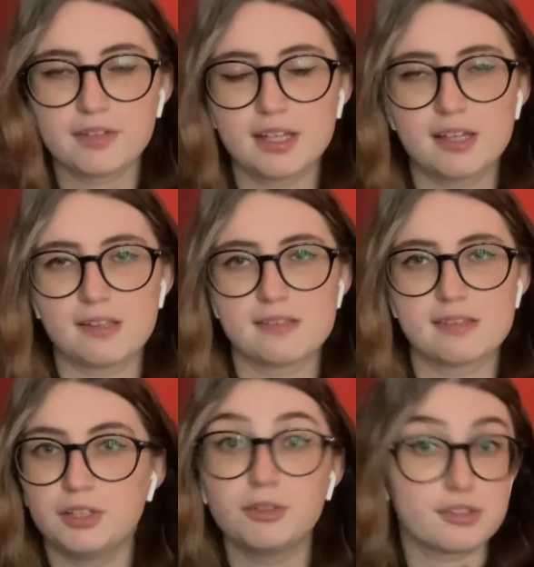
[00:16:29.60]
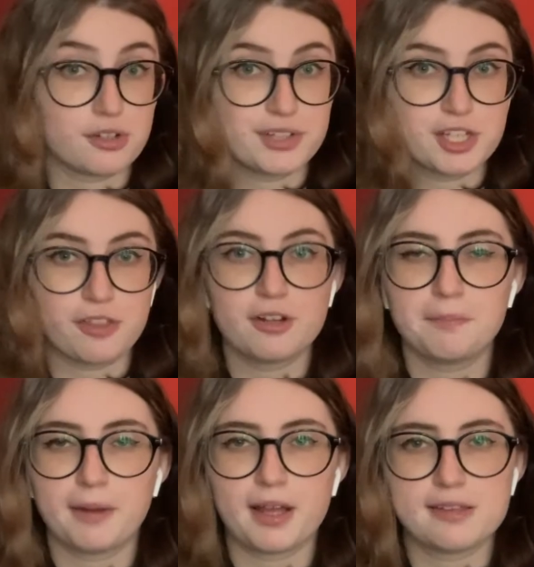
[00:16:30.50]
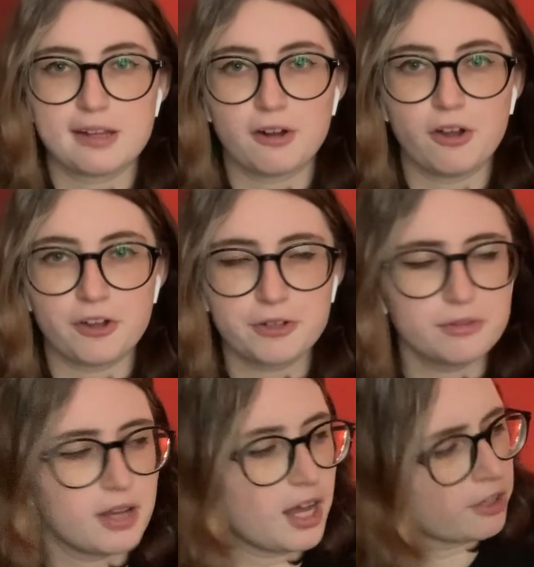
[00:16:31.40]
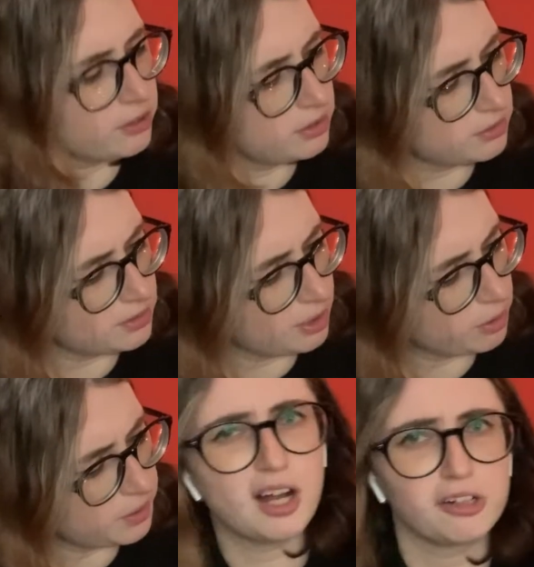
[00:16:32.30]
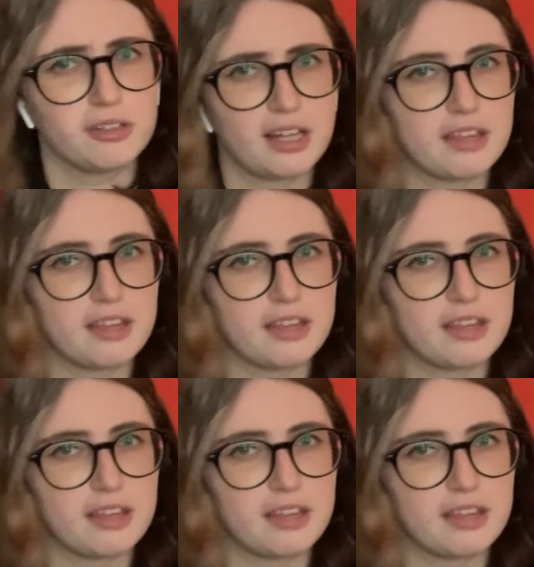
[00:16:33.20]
is You Deserve Each Other by Sarah Hoggle, I